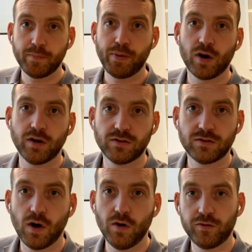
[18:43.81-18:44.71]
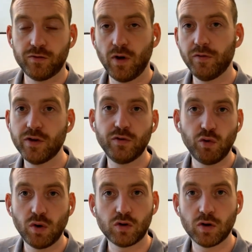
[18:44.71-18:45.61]
parts of the
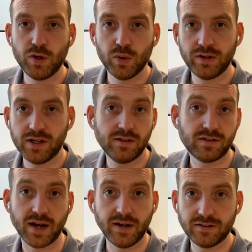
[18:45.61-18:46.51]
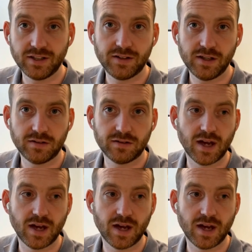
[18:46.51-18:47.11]
rural communities and in cities